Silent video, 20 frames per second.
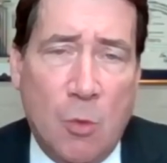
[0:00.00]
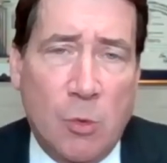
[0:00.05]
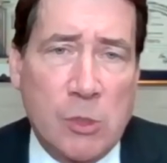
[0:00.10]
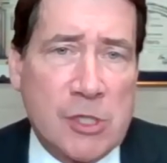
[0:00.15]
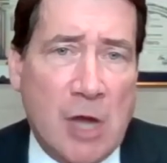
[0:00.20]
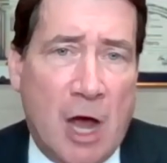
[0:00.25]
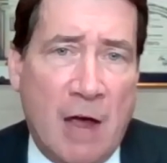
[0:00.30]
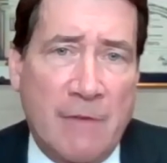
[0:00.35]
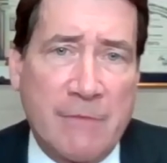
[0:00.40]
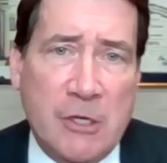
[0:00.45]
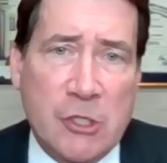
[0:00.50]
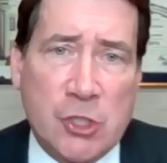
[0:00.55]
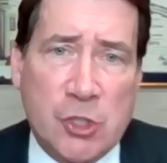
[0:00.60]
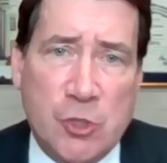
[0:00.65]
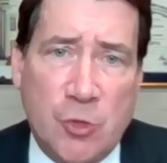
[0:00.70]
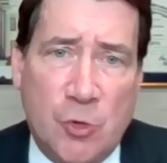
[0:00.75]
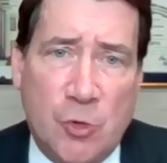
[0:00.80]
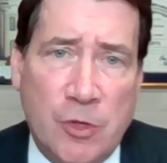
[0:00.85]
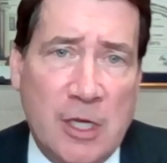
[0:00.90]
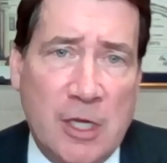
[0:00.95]
was obvious
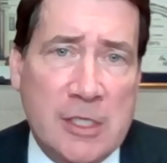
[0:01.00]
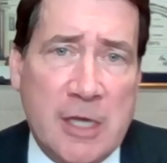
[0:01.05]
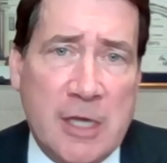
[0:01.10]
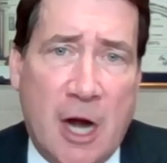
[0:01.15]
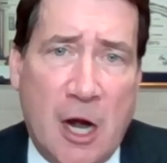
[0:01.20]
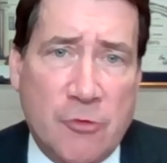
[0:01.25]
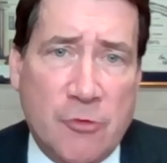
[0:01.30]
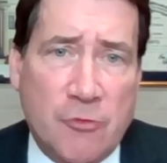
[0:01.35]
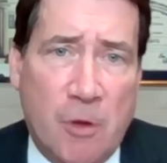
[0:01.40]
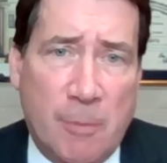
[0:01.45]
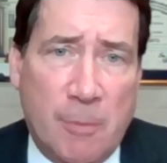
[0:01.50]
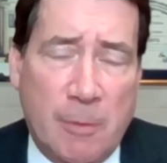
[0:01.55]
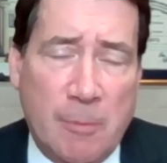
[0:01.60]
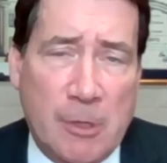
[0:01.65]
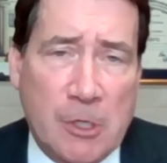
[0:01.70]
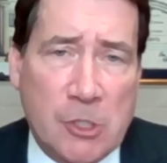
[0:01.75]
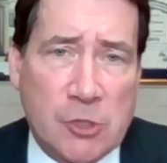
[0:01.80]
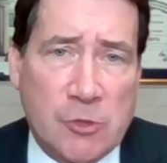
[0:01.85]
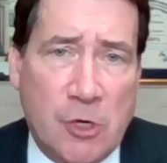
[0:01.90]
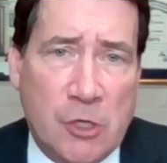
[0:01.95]
during the entire Trump
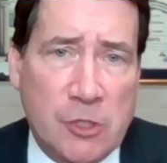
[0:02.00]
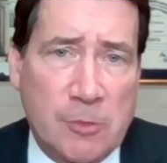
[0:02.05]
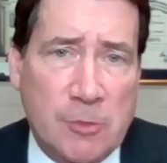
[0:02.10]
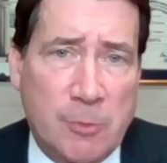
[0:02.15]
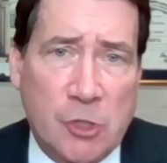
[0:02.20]
administration,